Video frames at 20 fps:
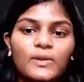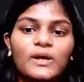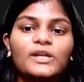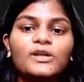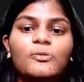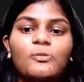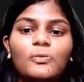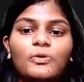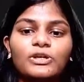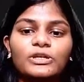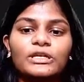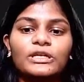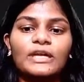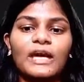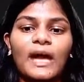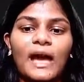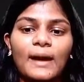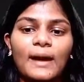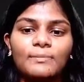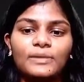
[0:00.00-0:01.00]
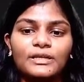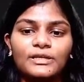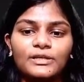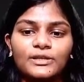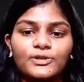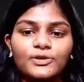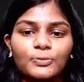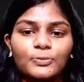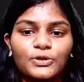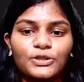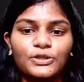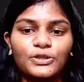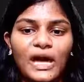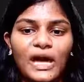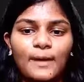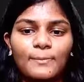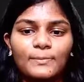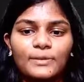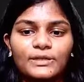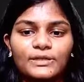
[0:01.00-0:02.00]
you put the ammeter, you put the
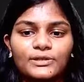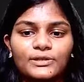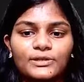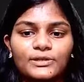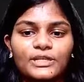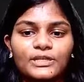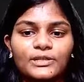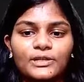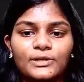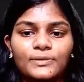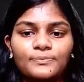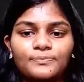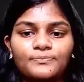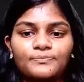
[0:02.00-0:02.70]
ammeter here.